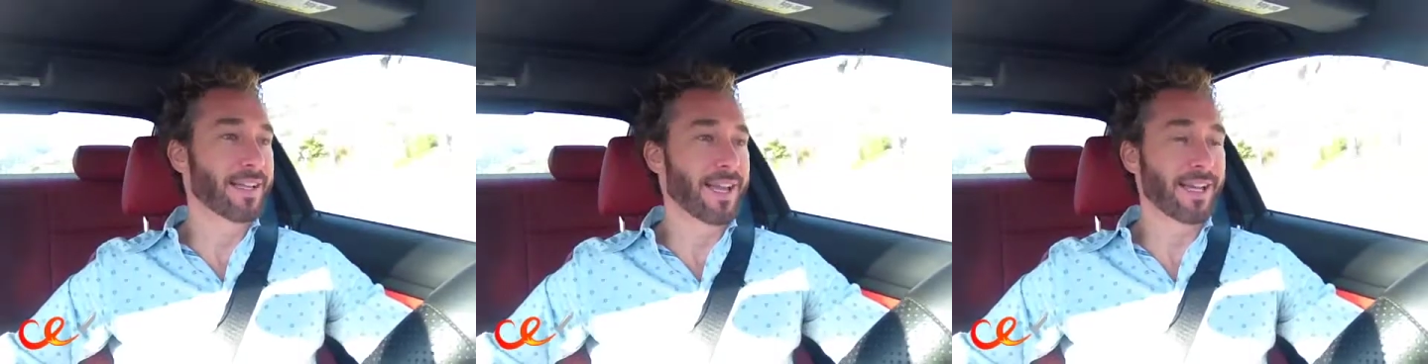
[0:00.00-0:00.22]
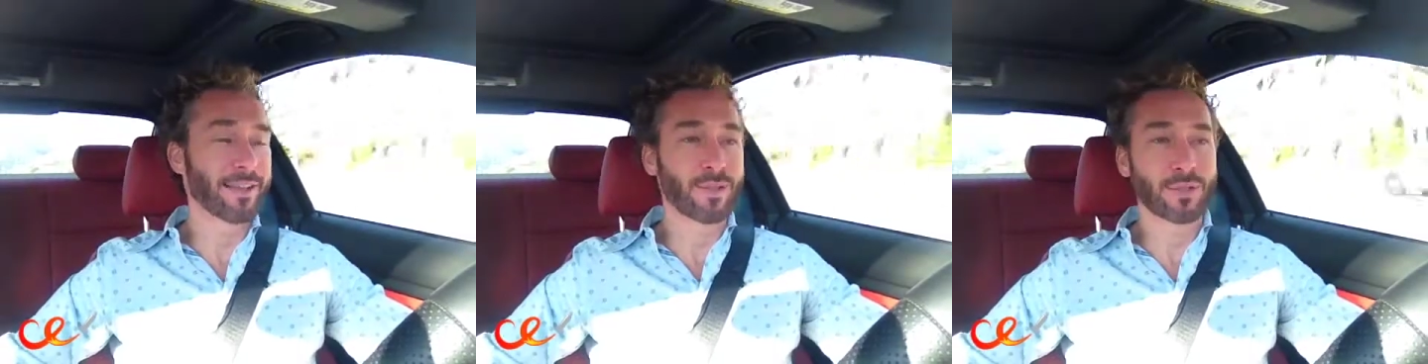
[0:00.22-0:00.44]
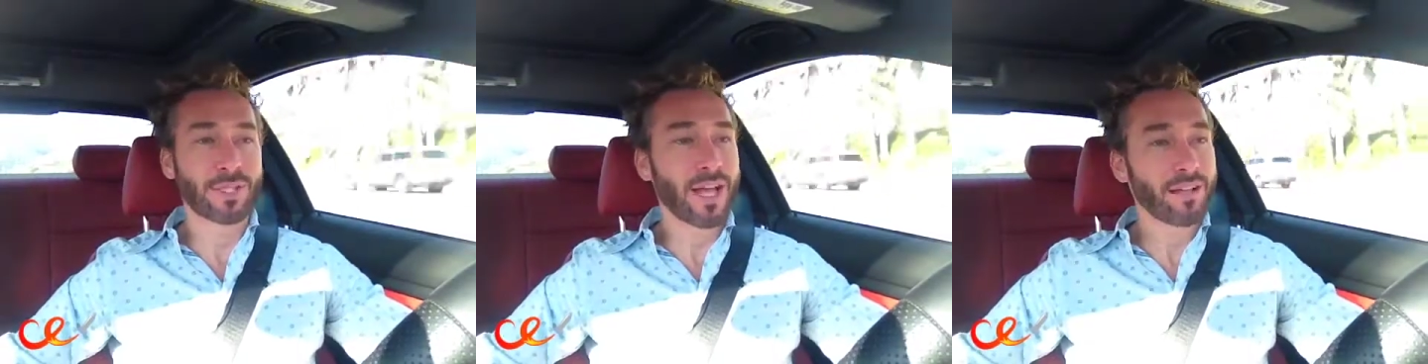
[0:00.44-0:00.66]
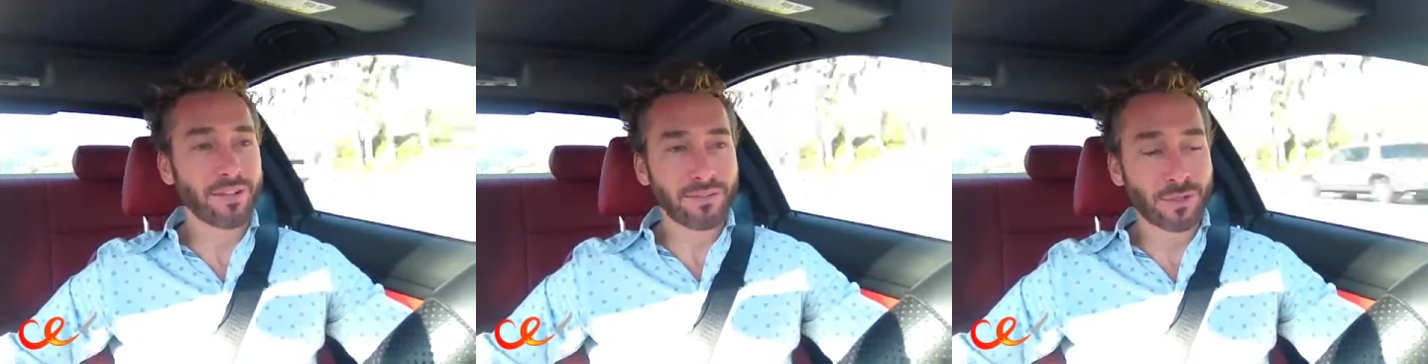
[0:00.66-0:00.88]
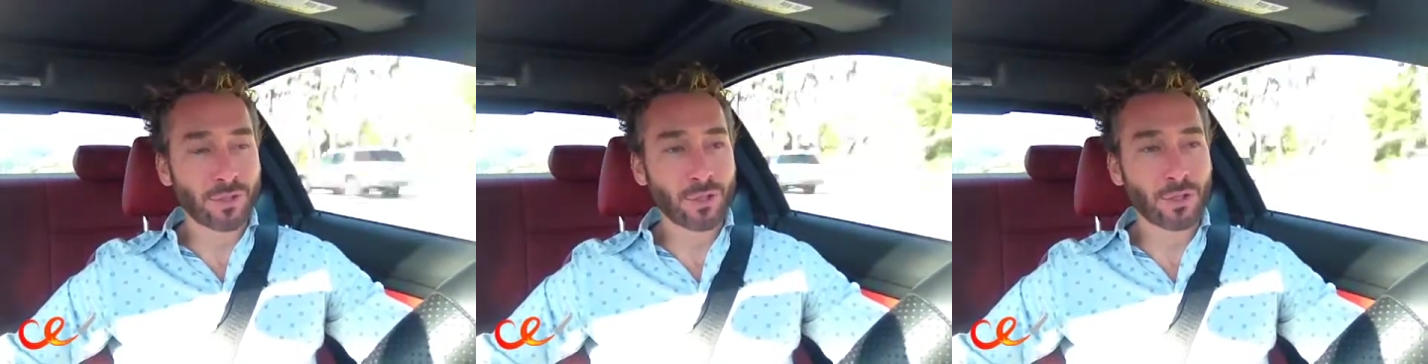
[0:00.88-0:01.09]
getting their
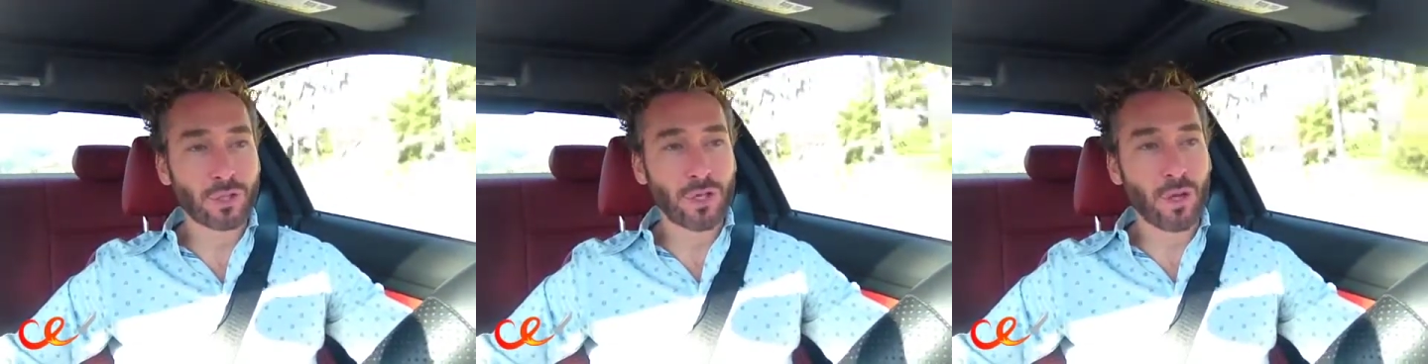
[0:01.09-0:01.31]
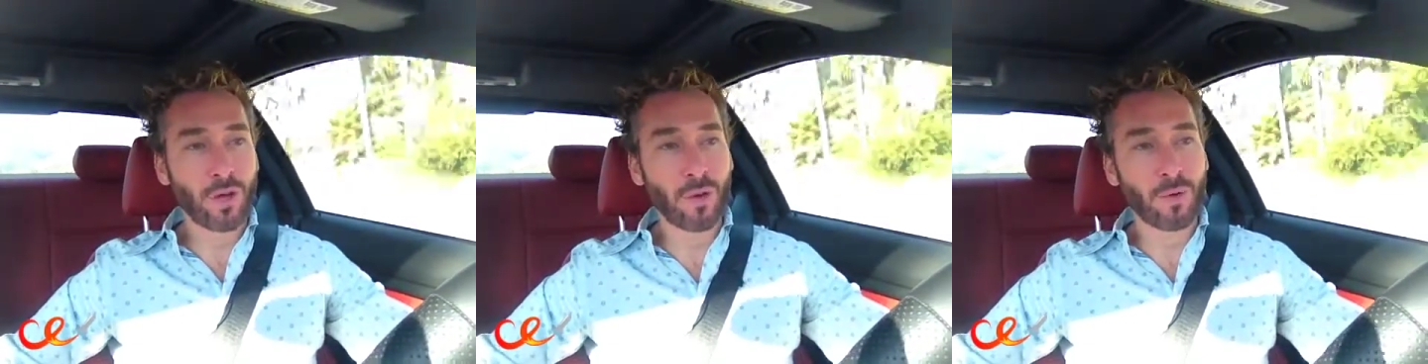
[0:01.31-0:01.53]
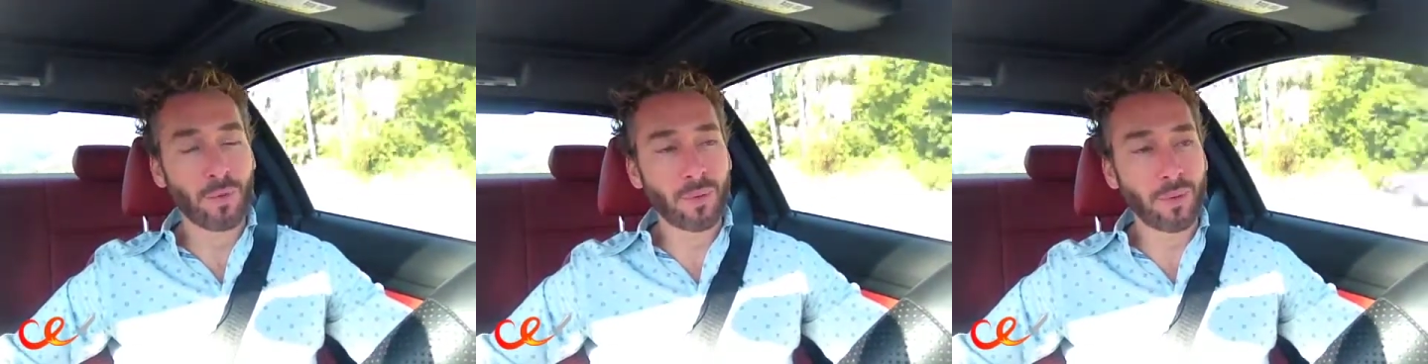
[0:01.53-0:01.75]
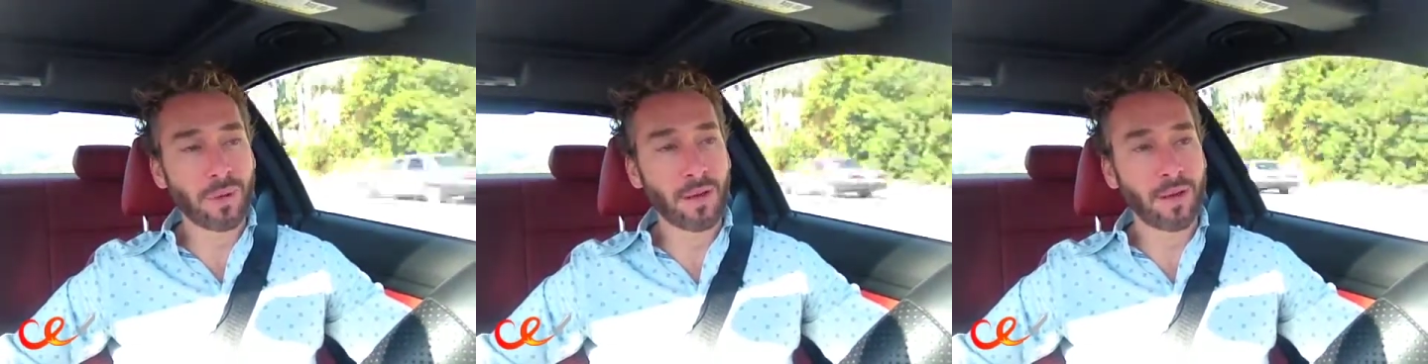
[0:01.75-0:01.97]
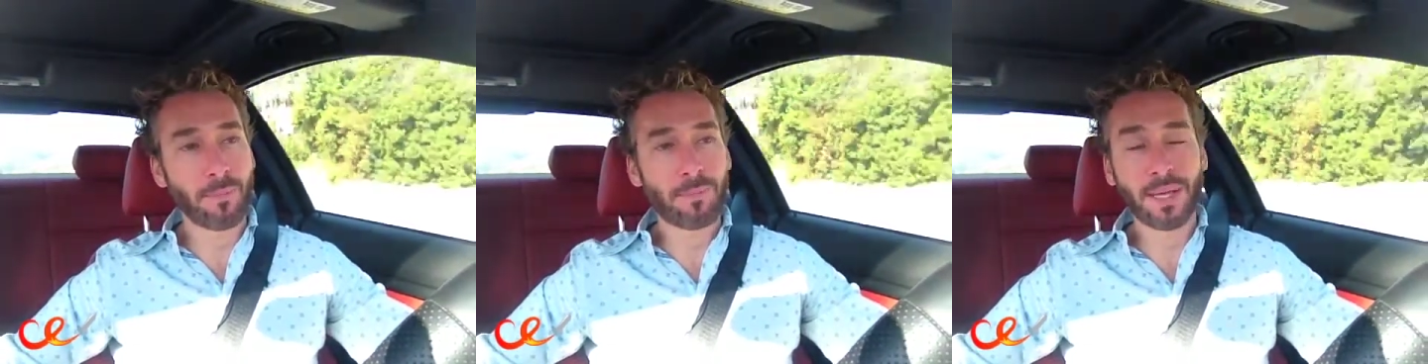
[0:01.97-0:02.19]
television
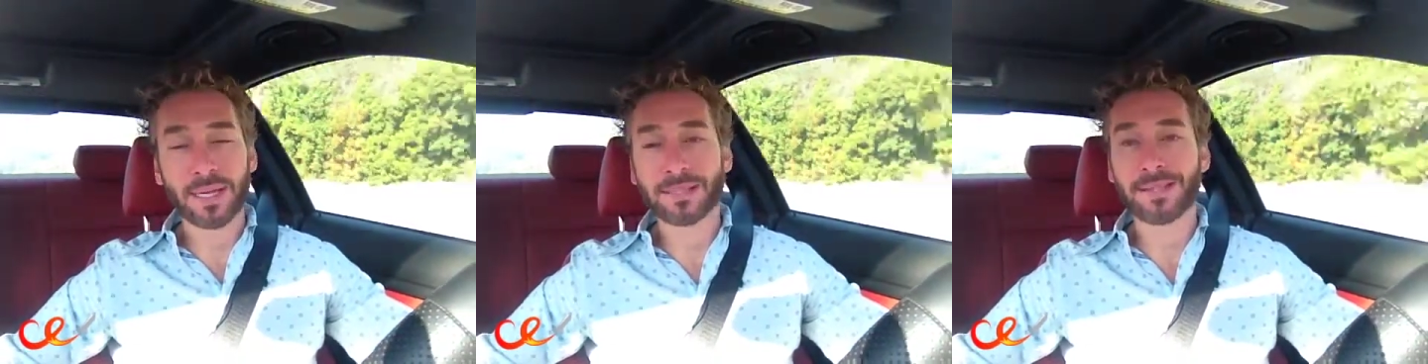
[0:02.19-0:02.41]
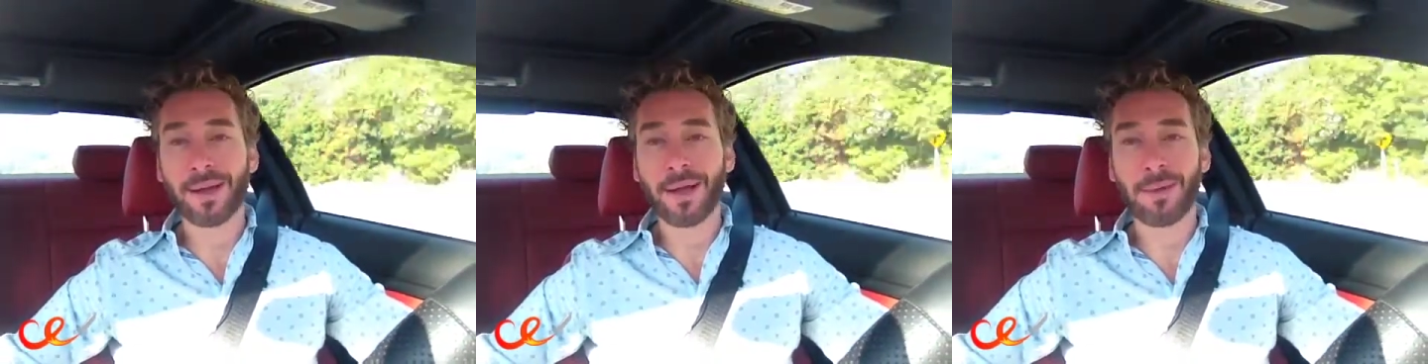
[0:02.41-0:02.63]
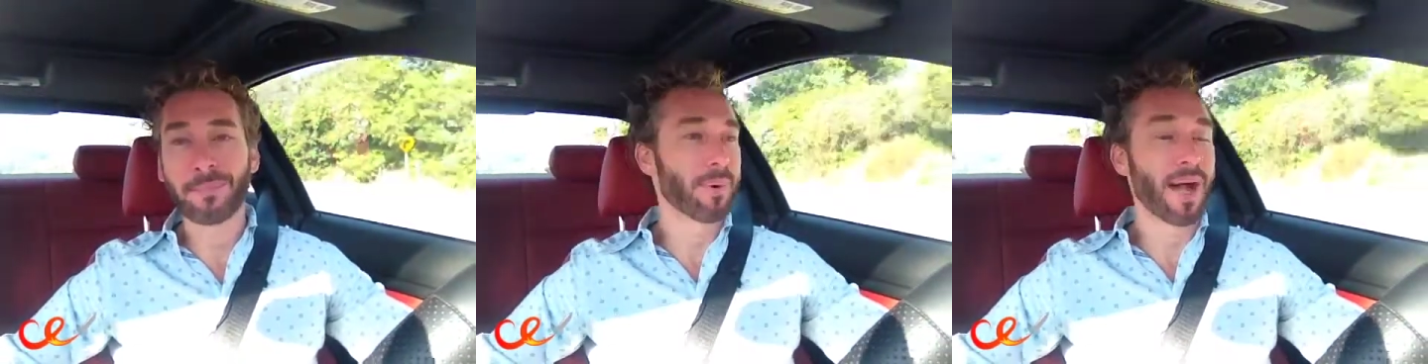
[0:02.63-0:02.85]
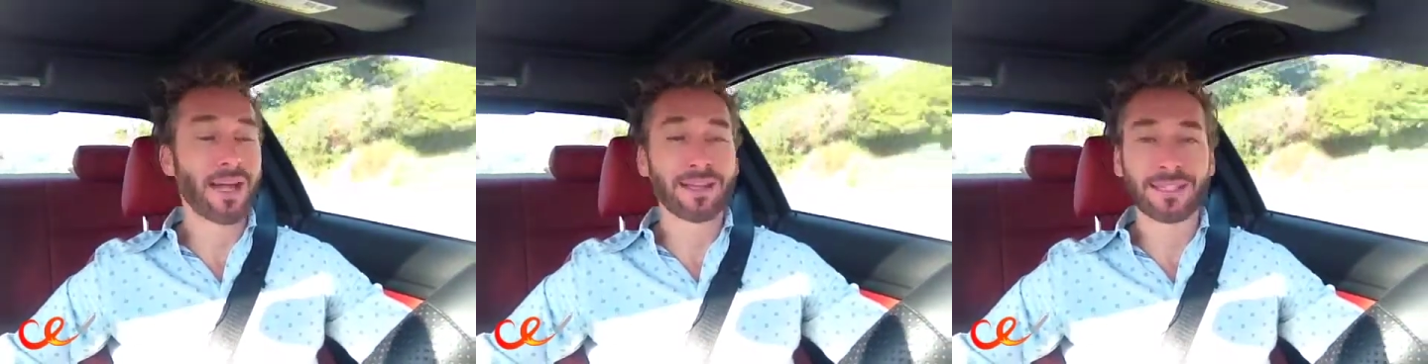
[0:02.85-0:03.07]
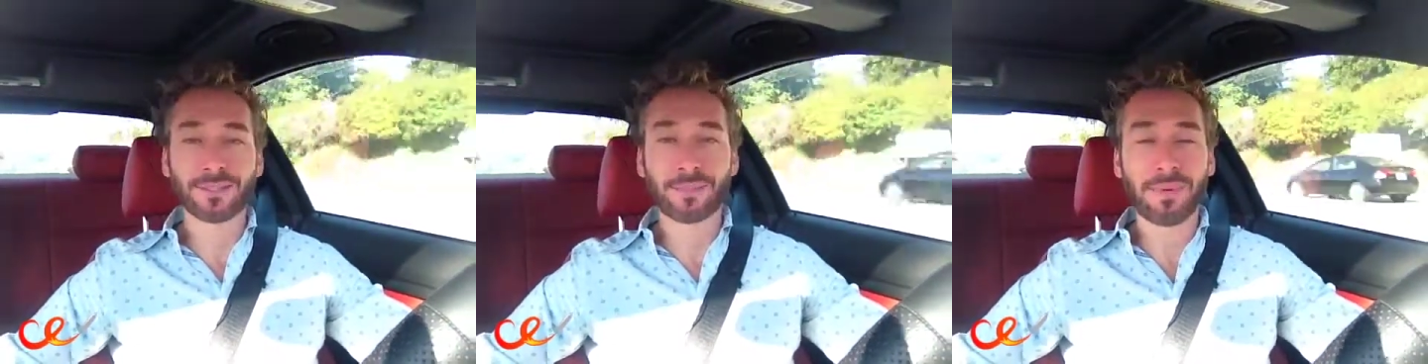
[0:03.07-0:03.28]
show picked up,
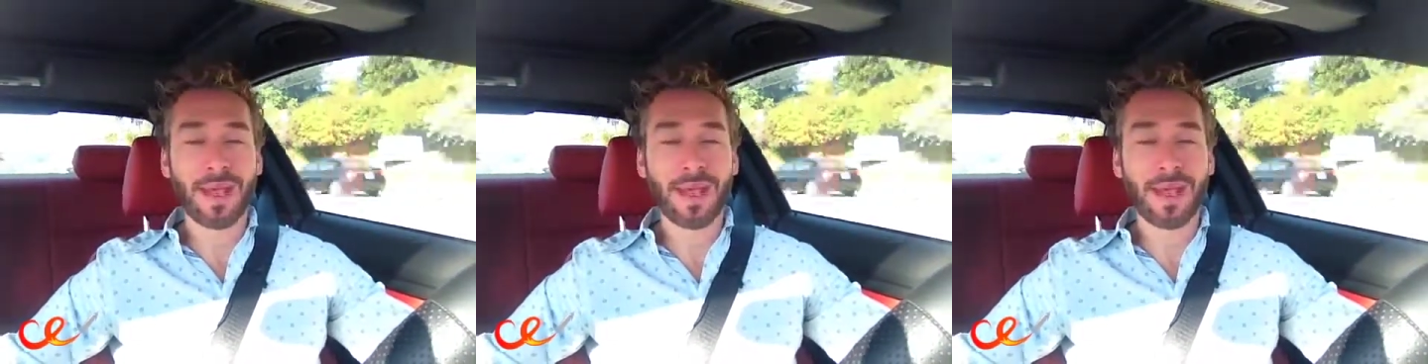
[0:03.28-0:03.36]
pilots